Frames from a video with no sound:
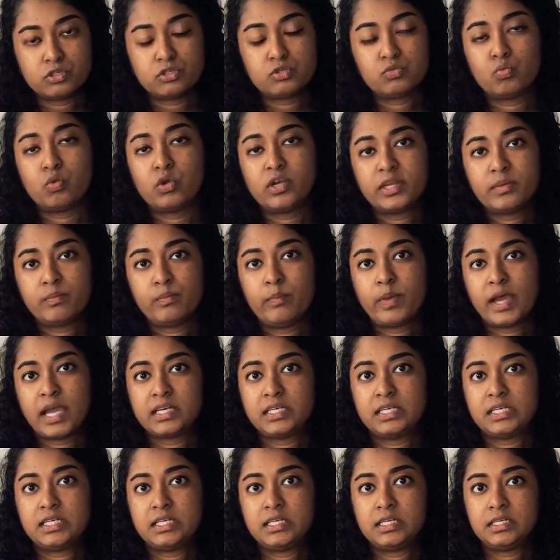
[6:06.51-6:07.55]
What impact
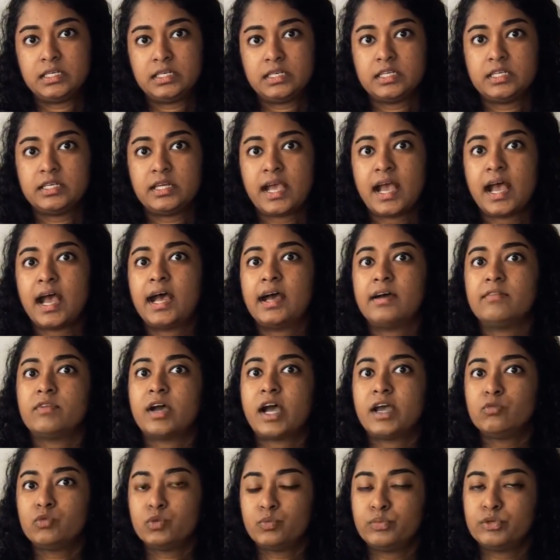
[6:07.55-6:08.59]
did it have? I
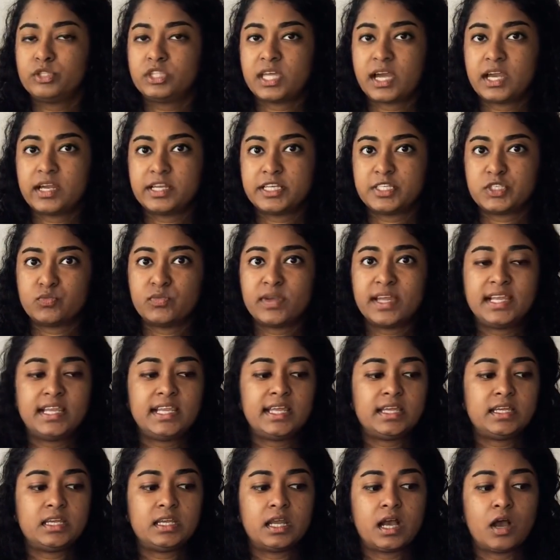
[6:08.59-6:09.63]
would put that as well.
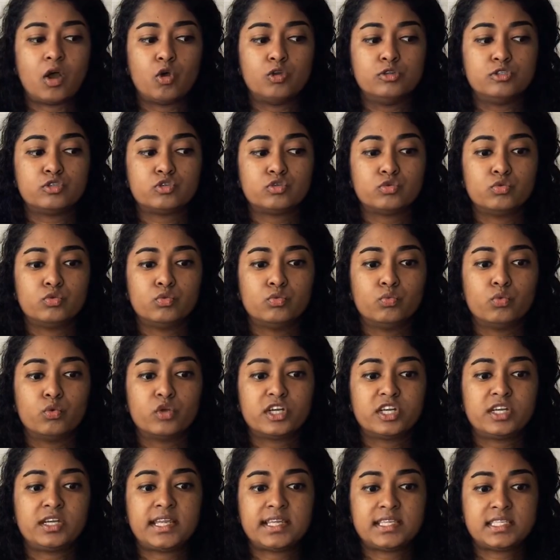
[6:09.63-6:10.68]
And also,
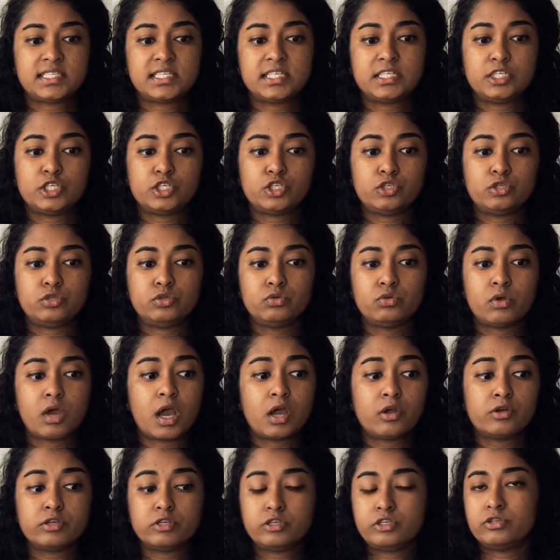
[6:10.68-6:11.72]
what testing did you do, how
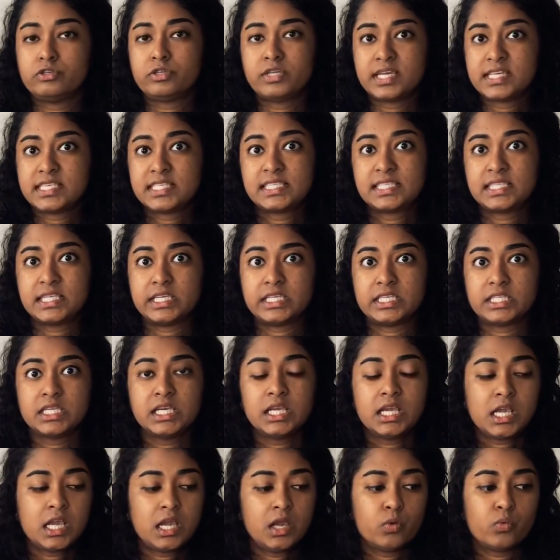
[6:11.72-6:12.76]
did you test this,
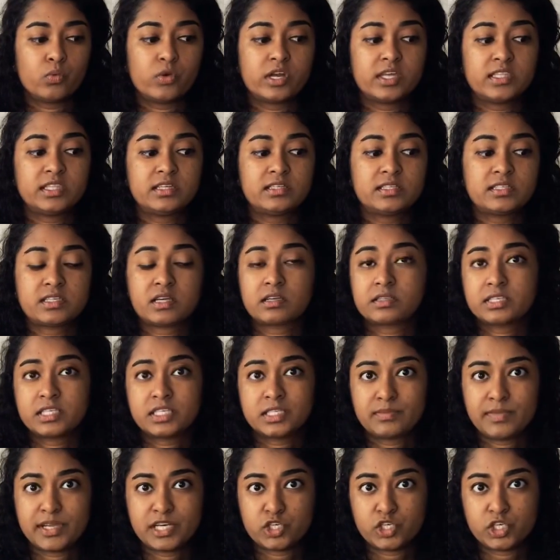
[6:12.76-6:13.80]
what are the success
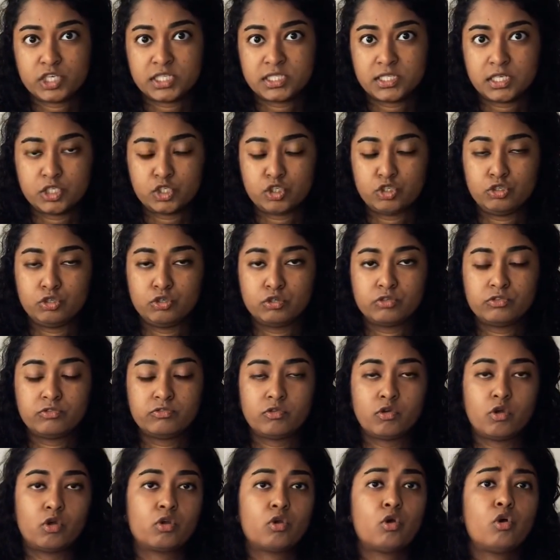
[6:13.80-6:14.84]
metrics that you looked
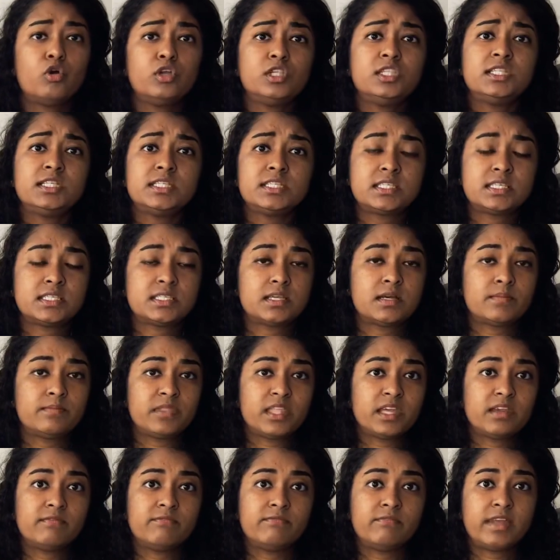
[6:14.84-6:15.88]
for? All this is something
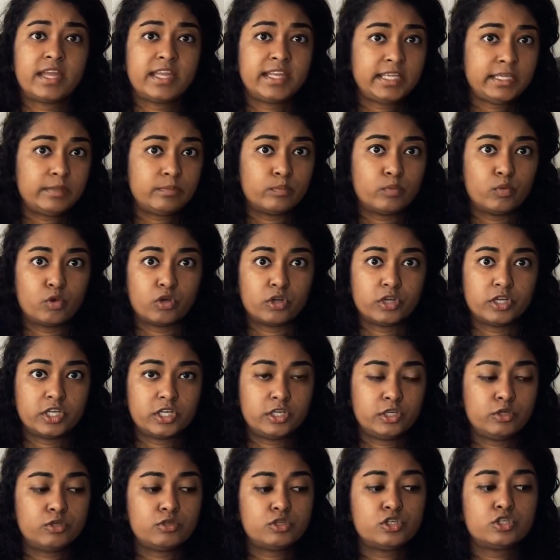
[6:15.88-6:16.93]
very important.
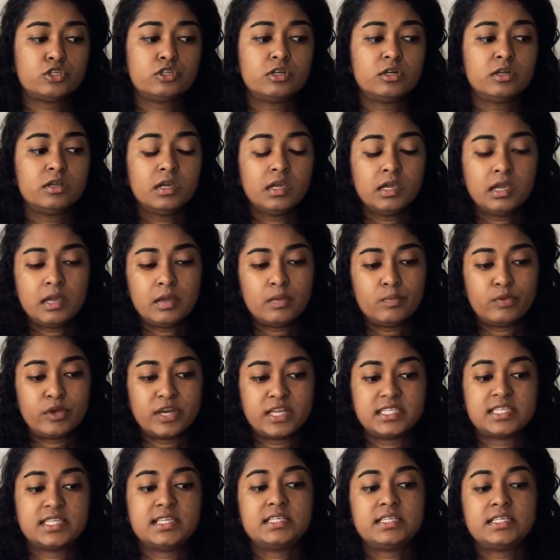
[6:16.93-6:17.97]
You should
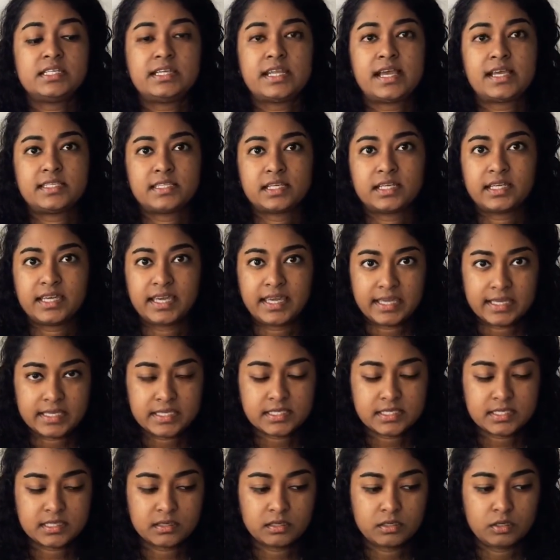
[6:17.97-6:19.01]
present it as a
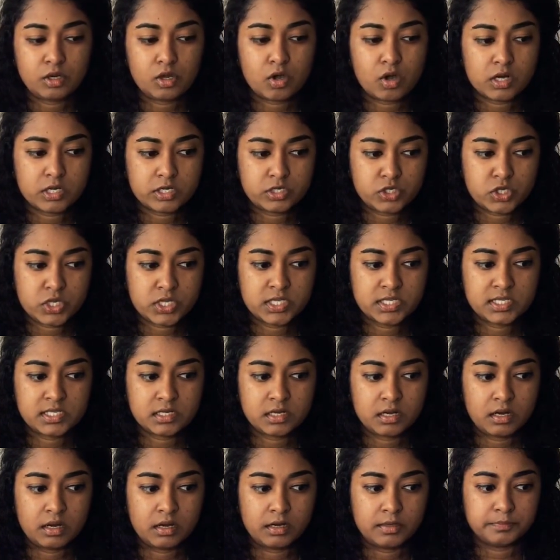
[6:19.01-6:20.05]
case, not just
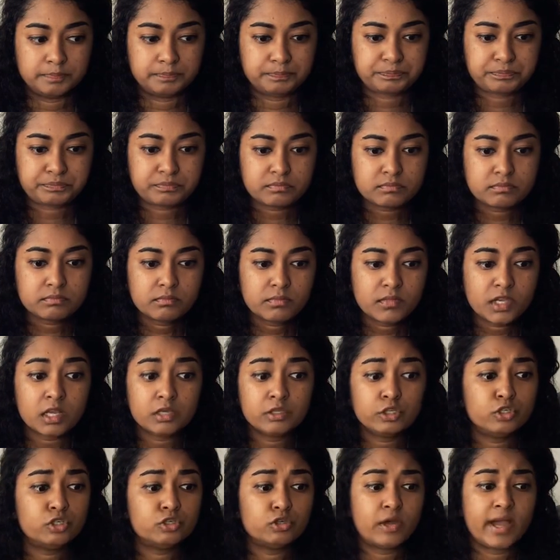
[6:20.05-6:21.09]

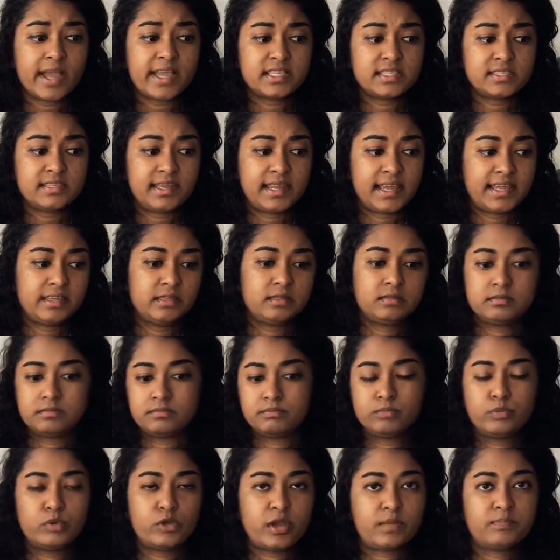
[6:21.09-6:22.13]
as like
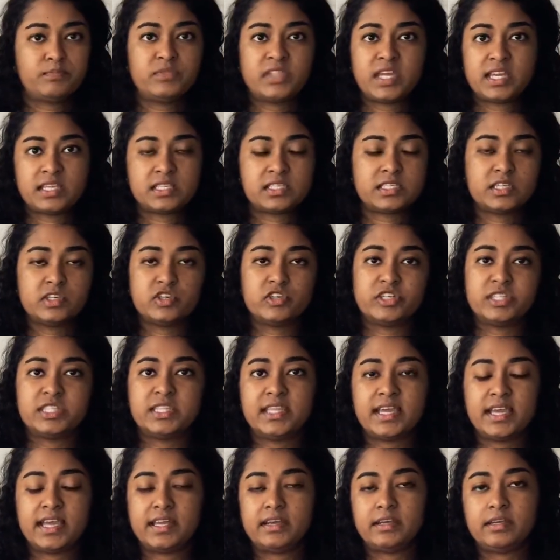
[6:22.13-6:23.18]
put up things here and
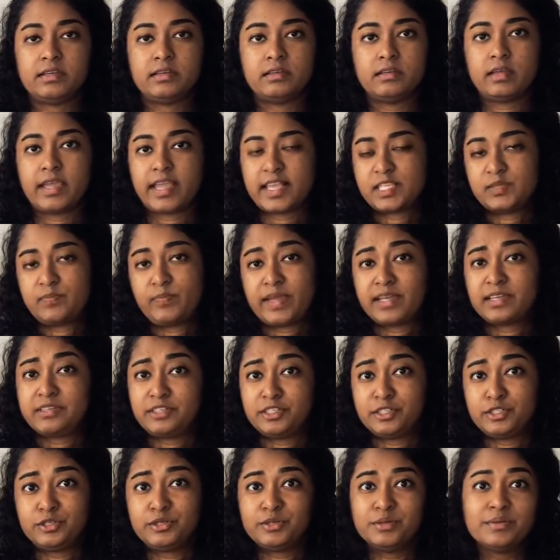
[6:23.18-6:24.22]
there and expect
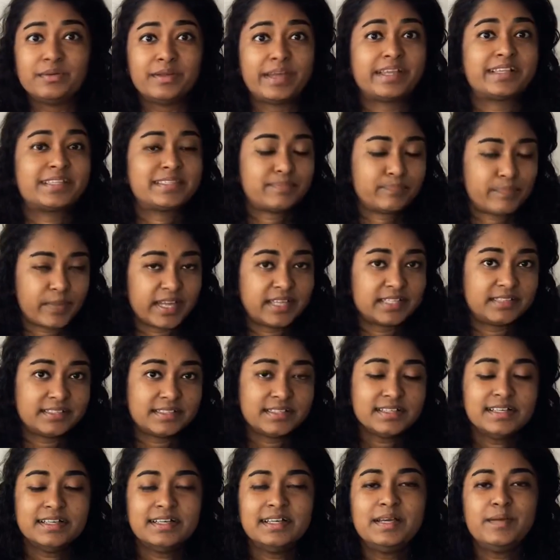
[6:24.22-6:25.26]

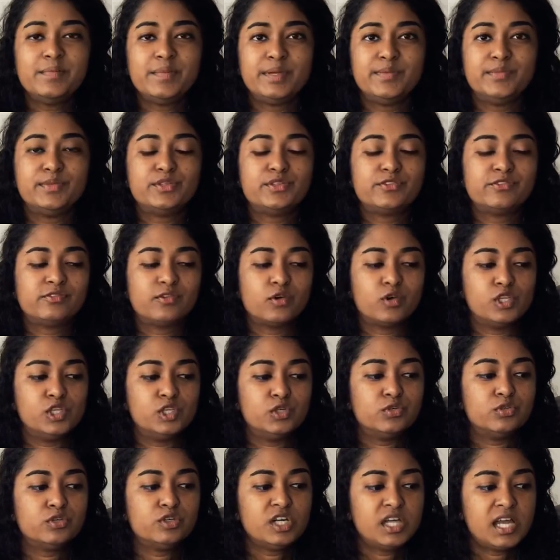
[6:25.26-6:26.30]
people to
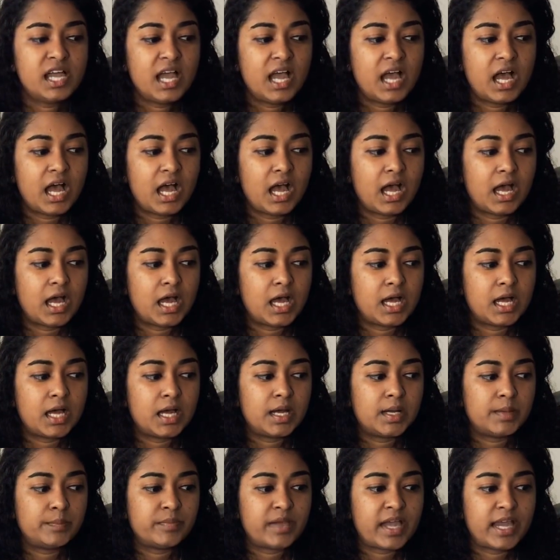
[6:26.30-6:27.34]
follow.
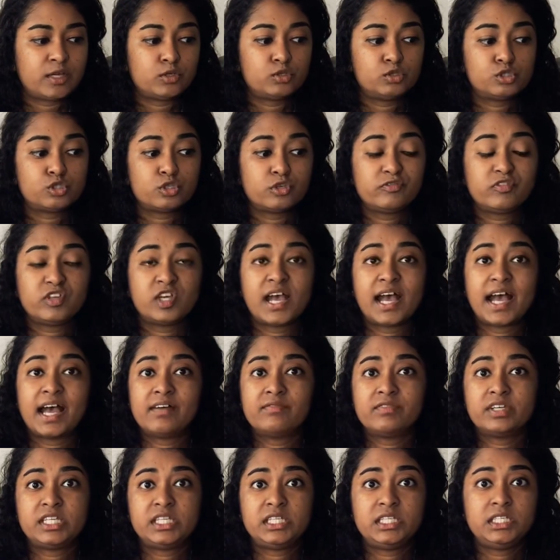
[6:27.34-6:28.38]
And also, if you have
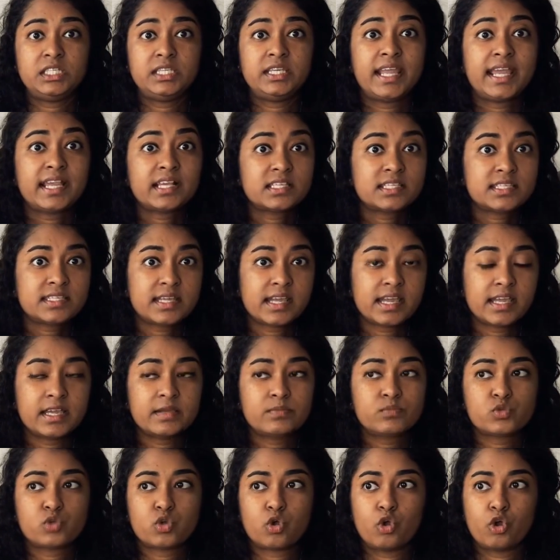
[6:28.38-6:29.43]
any next steps
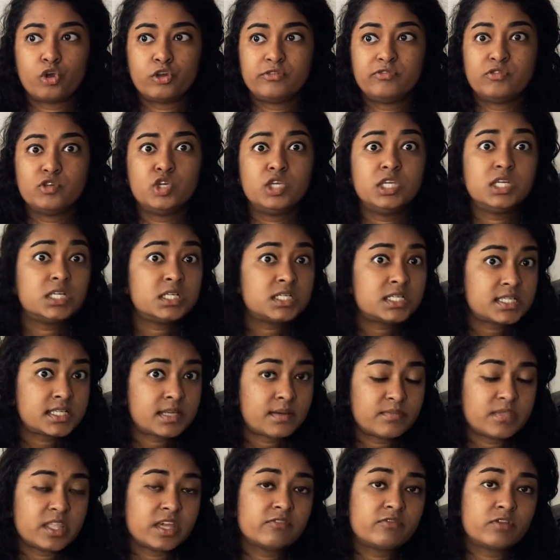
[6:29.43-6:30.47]
or if you learned
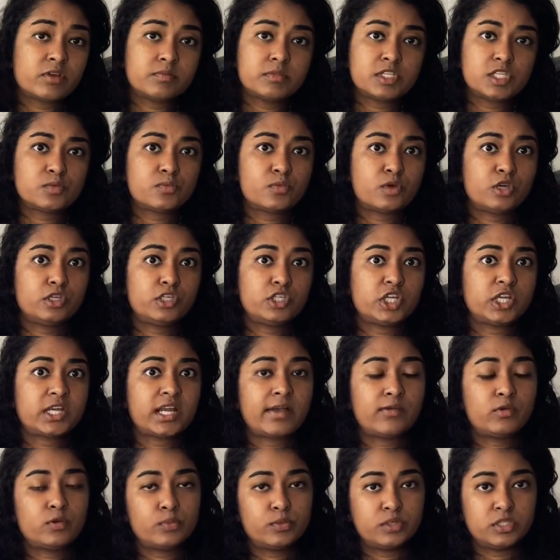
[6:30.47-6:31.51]
something from this project, I
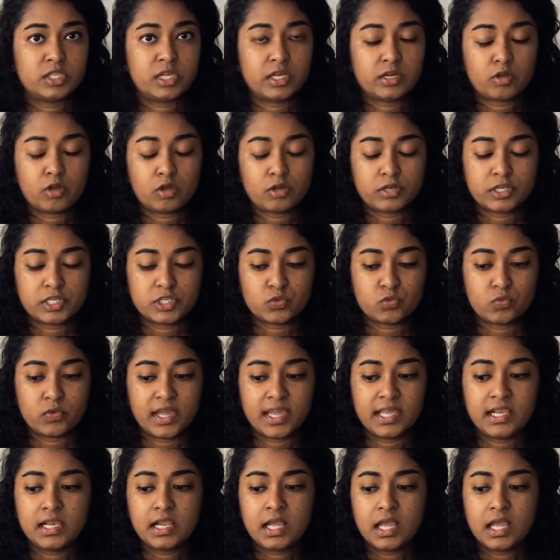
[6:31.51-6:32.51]
would put that on as well.